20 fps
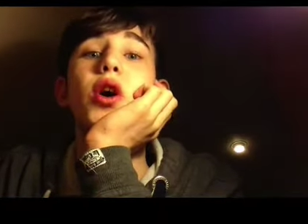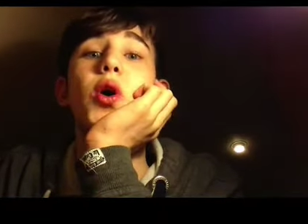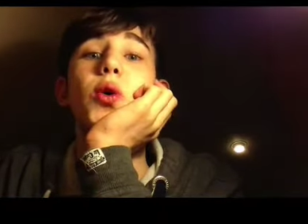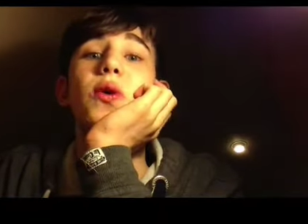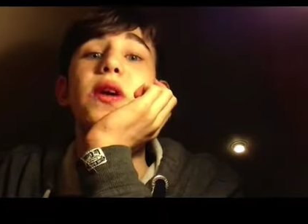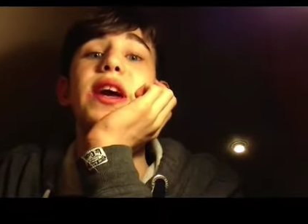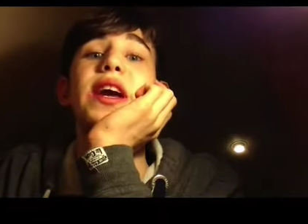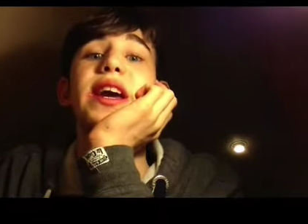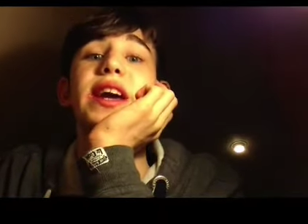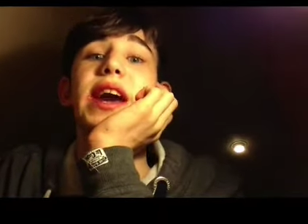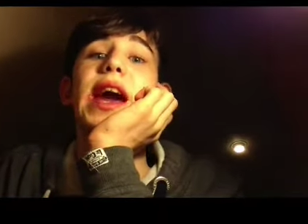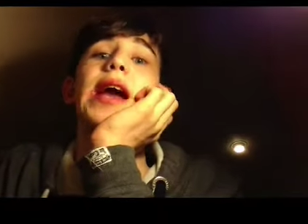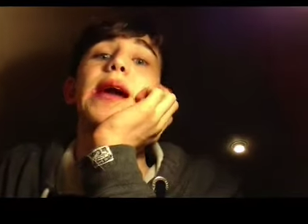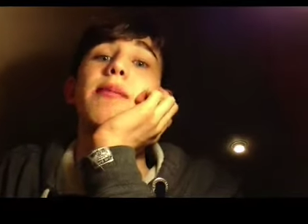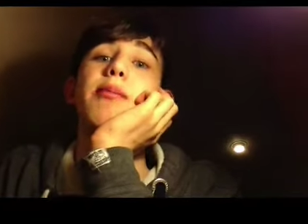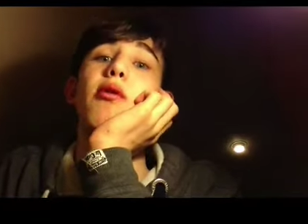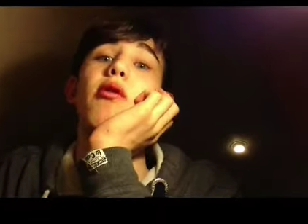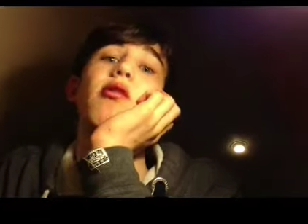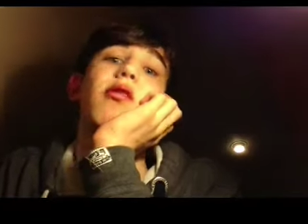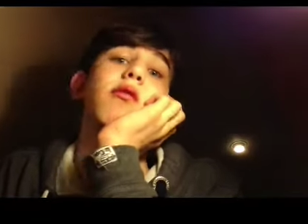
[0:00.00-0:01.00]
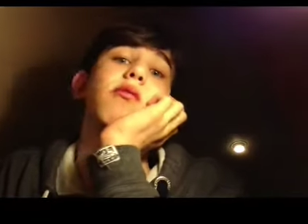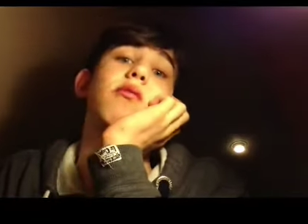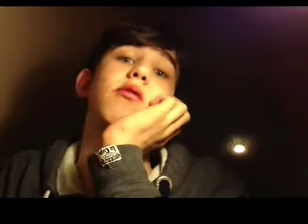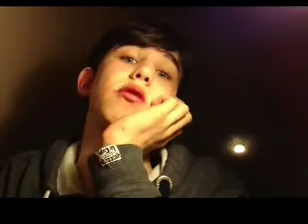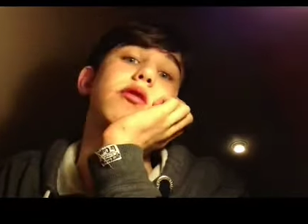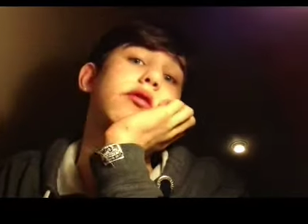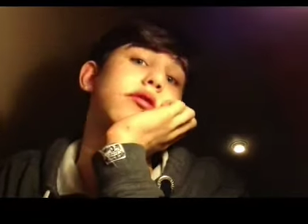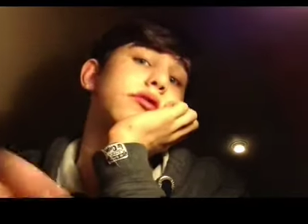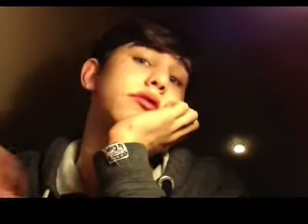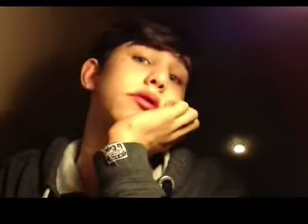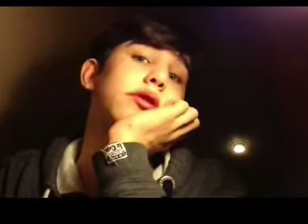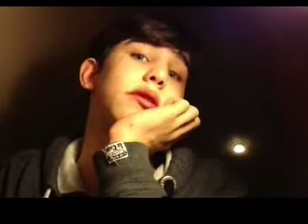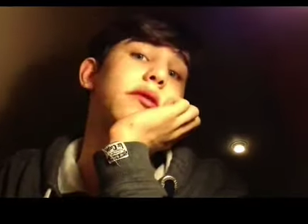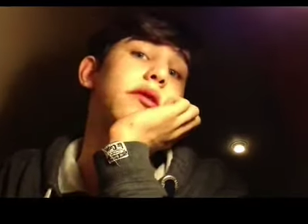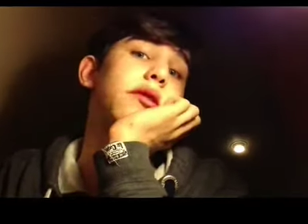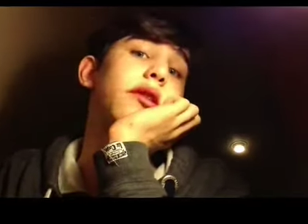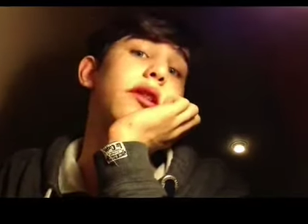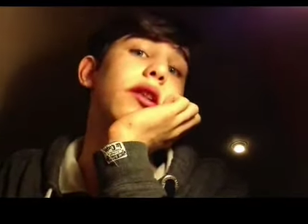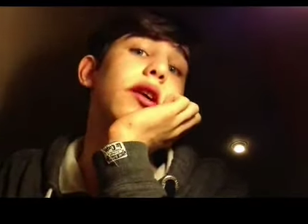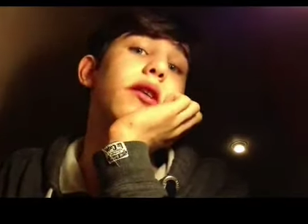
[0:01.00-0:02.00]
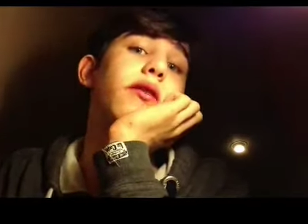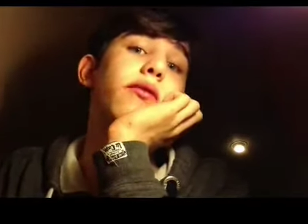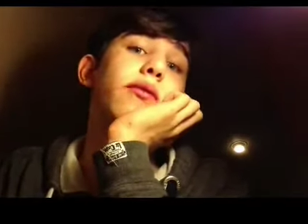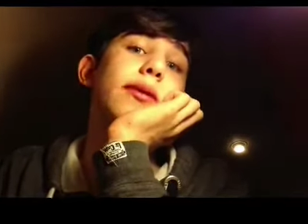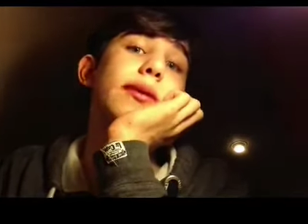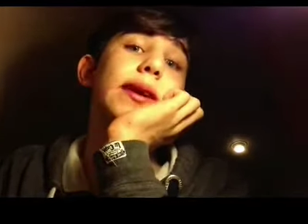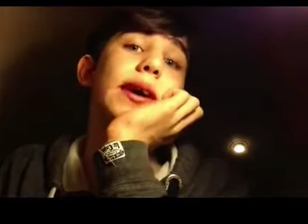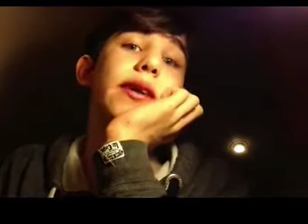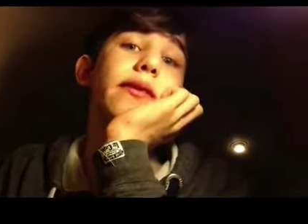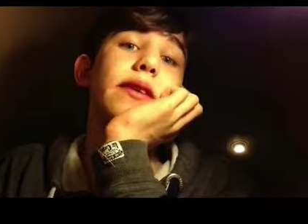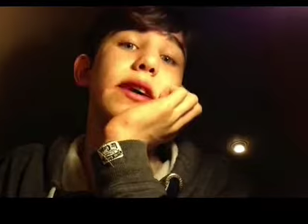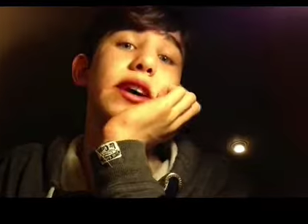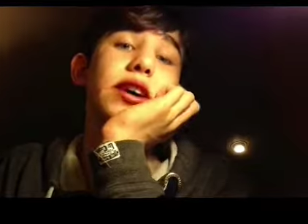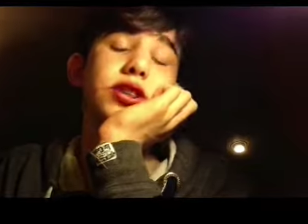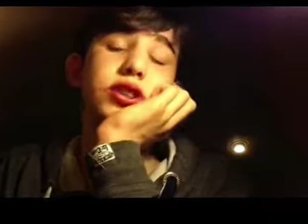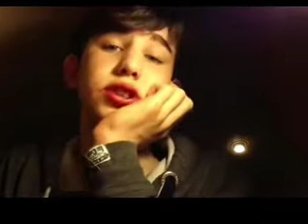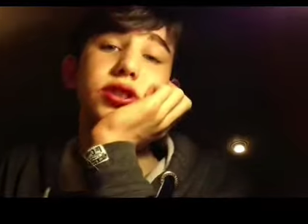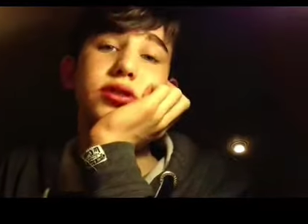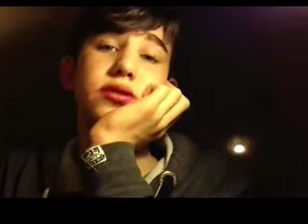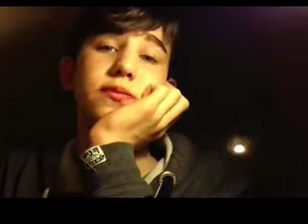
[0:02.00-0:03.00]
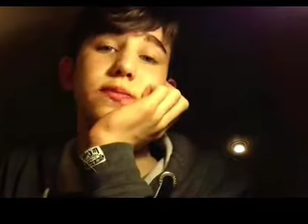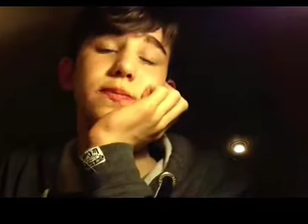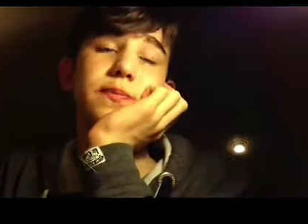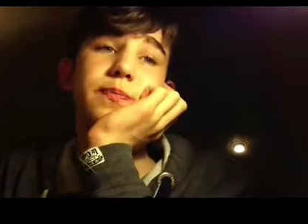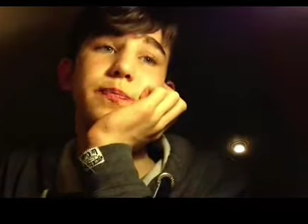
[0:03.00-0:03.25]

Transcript: Only gay boys would love One Direction.